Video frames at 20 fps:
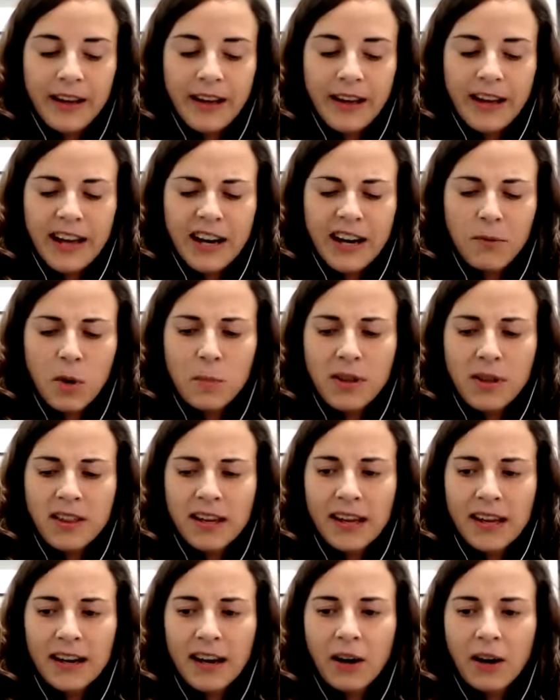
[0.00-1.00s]
And I remember
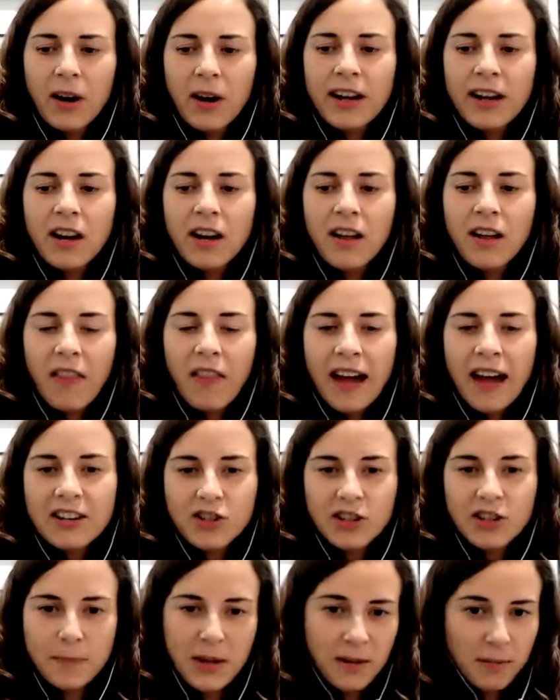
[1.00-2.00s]
thinking, like, why can't that
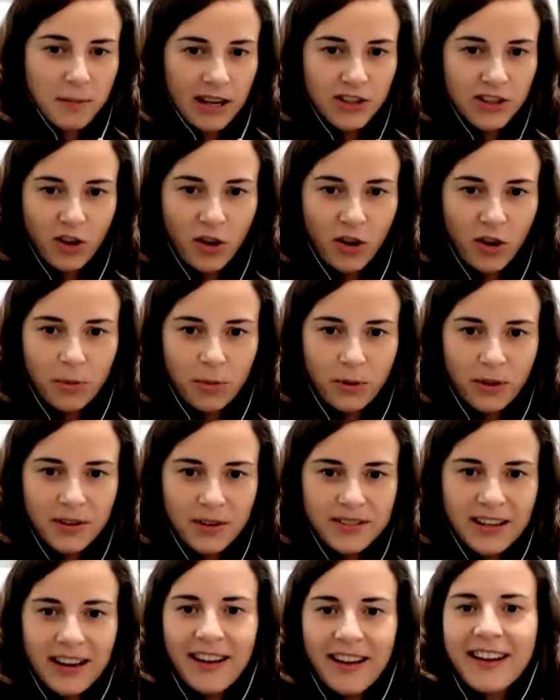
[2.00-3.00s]
just be my job? Because I
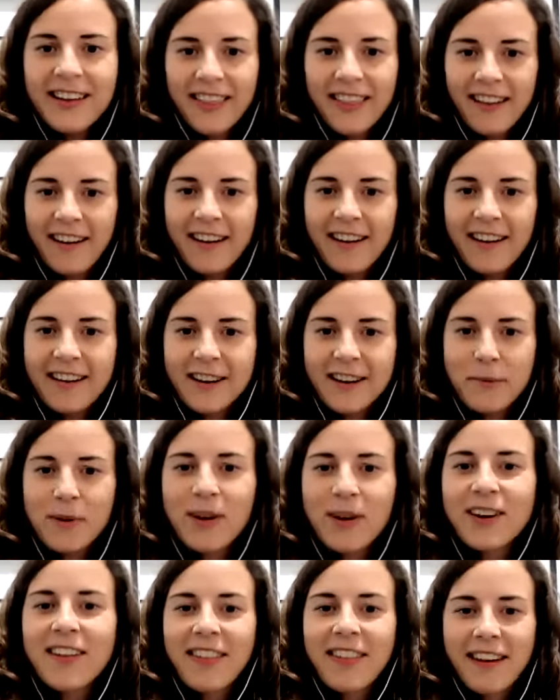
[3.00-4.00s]
like that and I'm
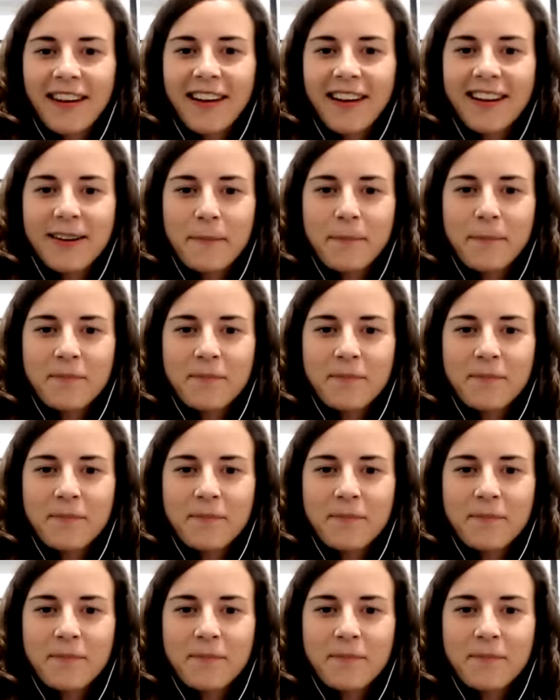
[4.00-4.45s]
good at that.